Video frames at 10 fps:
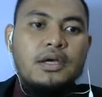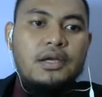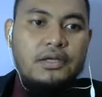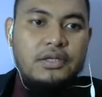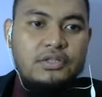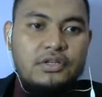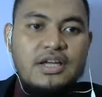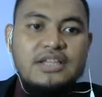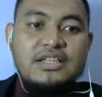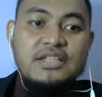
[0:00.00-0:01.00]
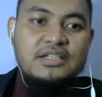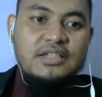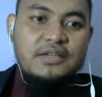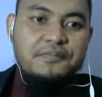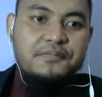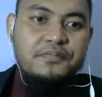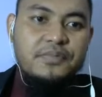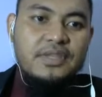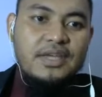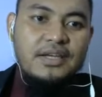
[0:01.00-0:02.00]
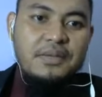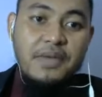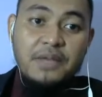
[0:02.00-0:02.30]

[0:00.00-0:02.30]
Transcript: The introduction section. The main